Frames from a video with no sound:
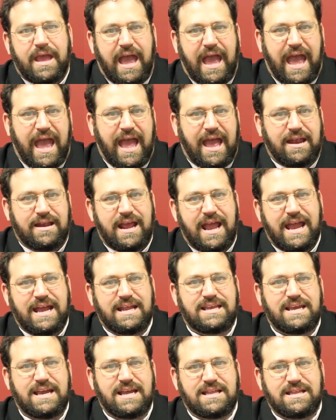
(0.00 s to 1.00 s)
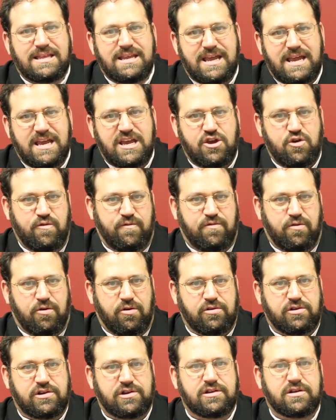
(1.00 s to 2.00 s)
and AT&T
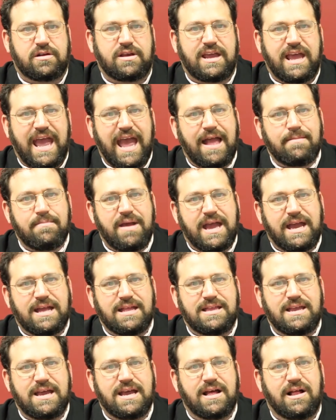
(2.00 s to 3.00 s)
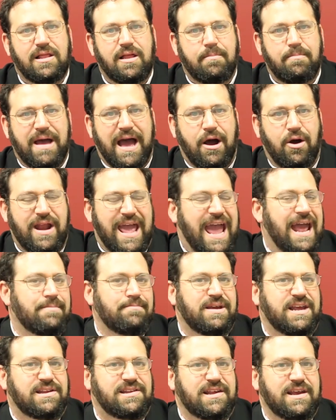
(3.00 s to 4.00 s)
UVerse can't make a deal about
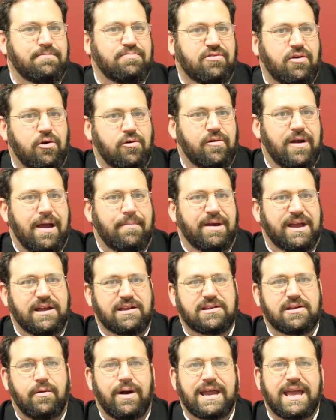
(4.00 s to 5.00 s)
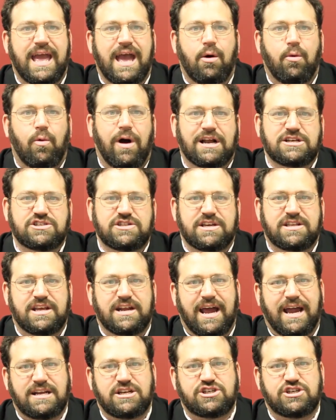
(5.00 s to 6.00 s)
NBC programming, and so I can't watch The
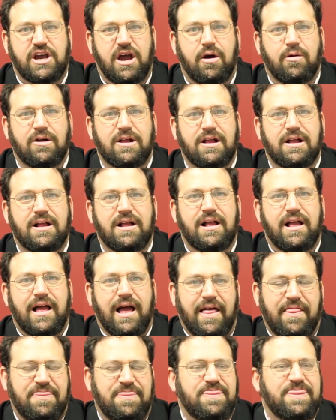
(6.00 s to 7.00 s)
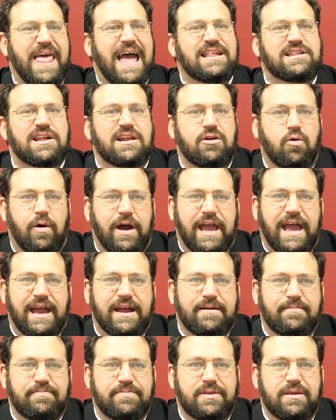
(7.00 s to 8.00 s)
Tonight Show, that's annoying.
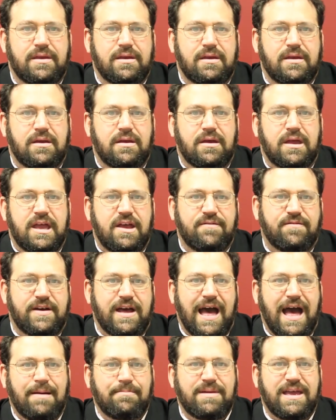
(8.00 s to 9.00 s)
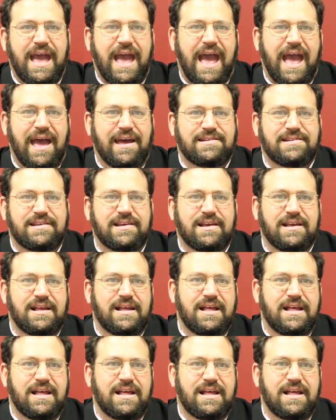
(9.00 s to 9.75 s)
If Comcast